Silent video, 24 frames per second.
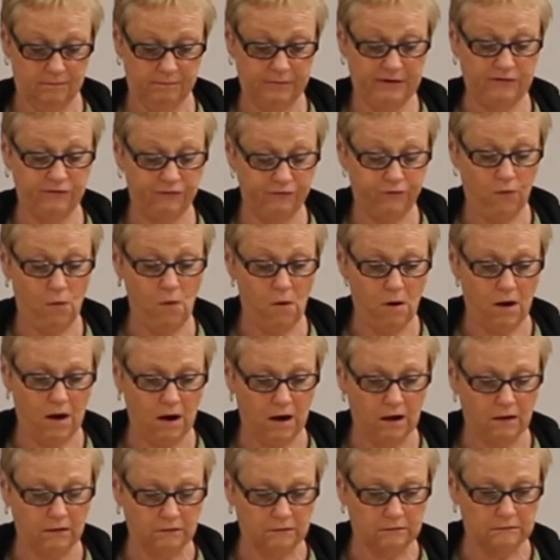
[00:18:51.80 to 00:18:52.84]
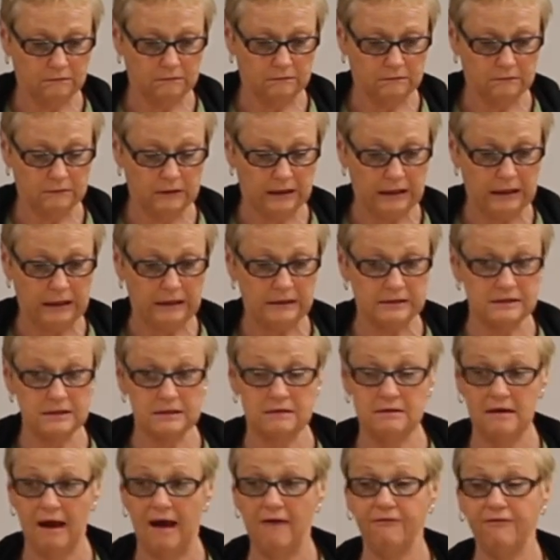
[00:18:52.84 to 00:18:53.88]
before is
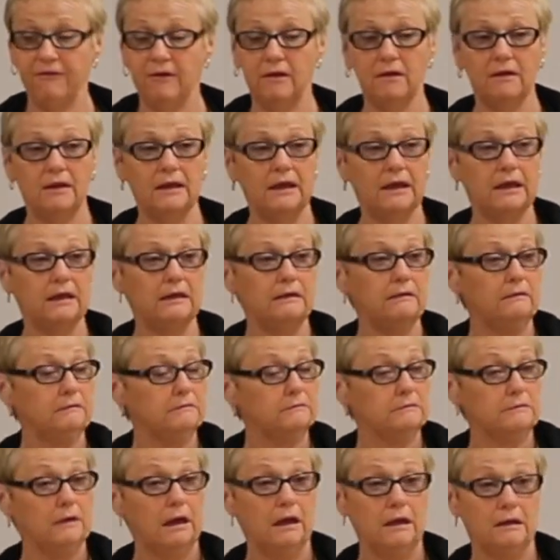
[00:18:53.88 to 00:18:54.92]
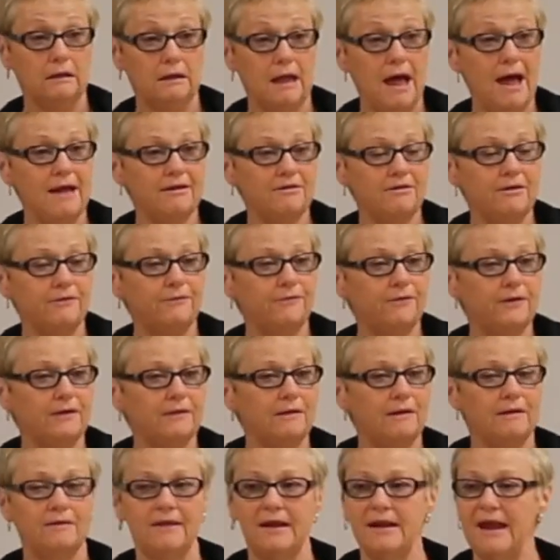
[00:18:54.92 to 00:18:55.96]
definitely a lot
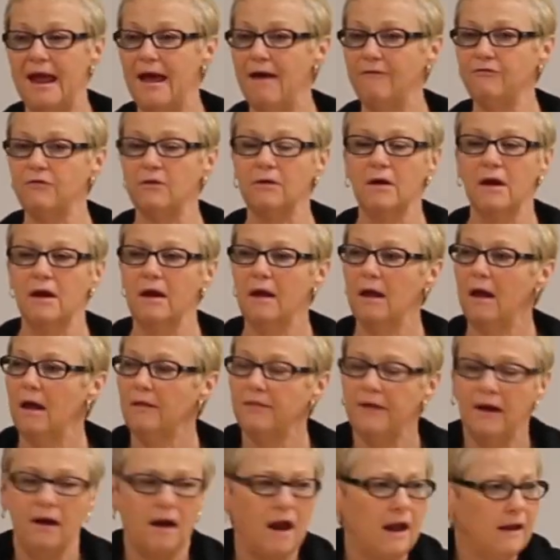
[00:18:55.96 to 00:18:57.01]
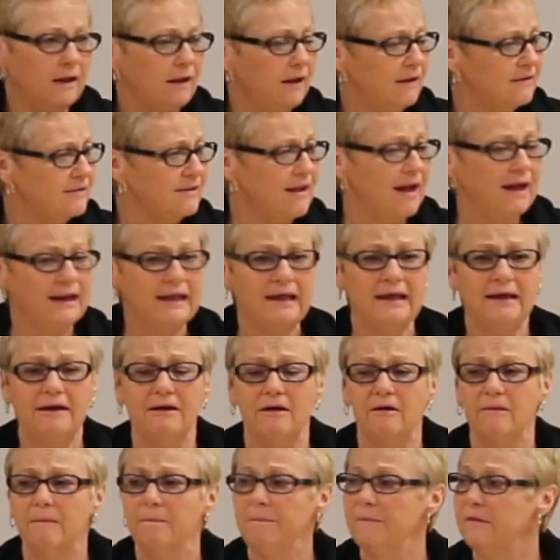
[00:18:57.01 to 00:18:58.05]
different than after. There, he's not
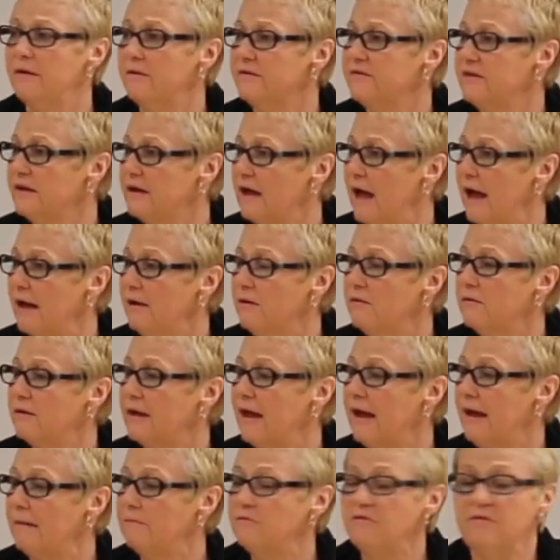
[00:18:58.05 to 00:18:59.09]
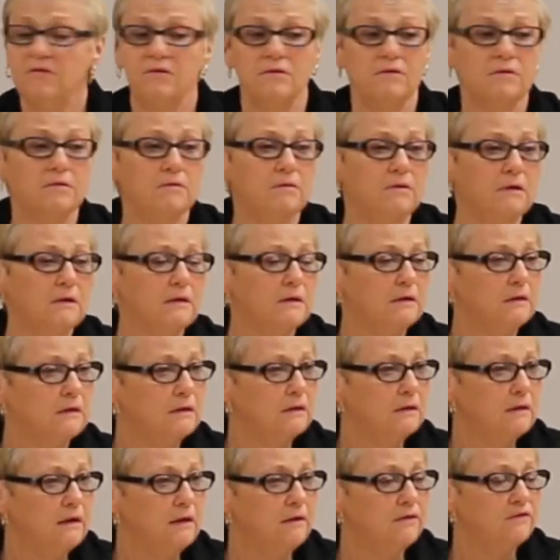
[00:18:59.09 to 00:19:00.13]
here. There's a guy who came to
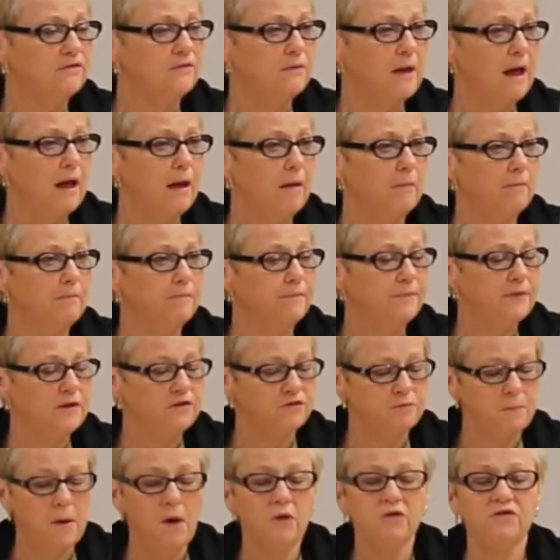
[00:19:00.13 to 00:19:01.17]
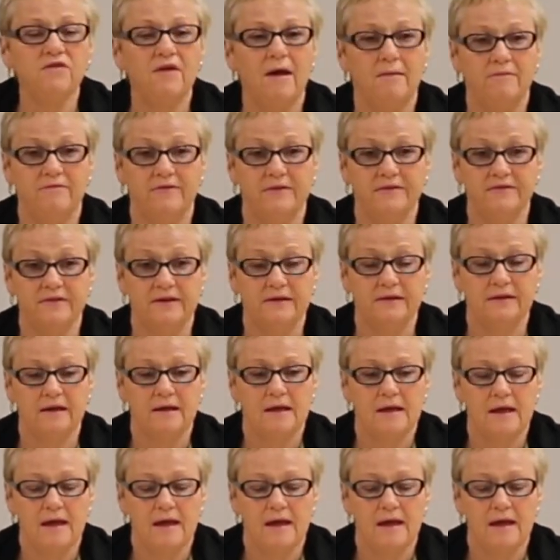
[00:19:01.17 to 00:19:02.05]
his um, his op visit,